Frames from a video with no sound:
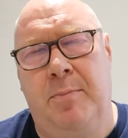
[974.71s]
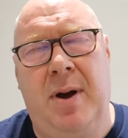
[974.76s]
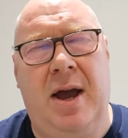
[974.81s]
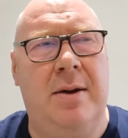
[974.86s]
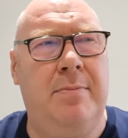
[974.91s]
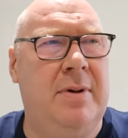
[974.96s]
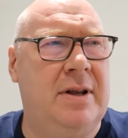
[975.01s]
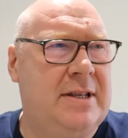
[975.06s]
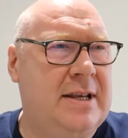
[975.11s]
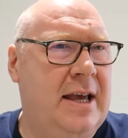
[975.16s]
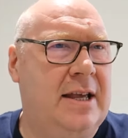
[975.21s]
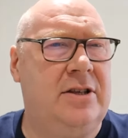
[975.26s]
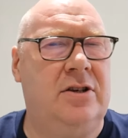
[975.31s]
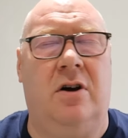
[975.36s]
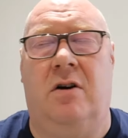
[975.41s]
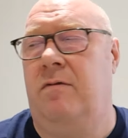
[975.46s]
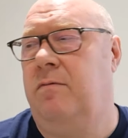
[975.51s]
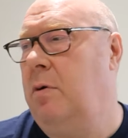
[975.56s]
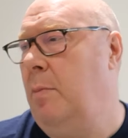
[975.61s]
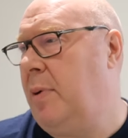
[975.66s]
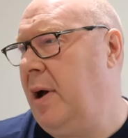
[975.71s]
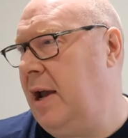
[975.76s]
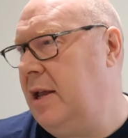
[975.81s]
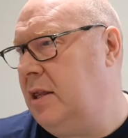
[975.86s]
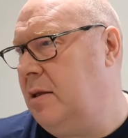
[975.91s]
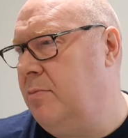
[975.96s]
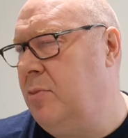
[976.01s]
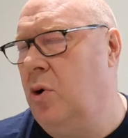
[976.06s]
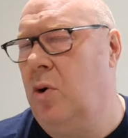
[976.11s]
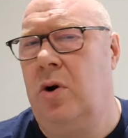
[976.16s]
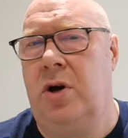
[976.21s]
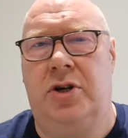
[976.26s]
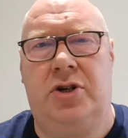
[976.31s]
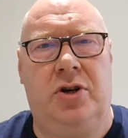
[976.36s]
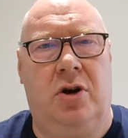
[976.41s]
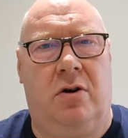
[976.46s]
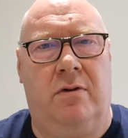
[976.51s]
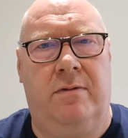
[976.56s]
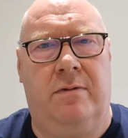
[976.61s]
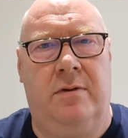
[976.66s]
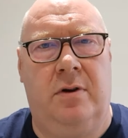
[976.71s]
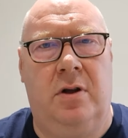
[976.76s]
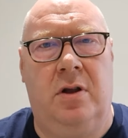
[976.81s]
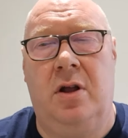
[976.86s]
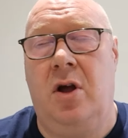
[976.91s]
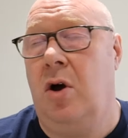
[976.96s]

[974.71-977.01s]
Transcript: Paid my debt off, we paid the mortgage off.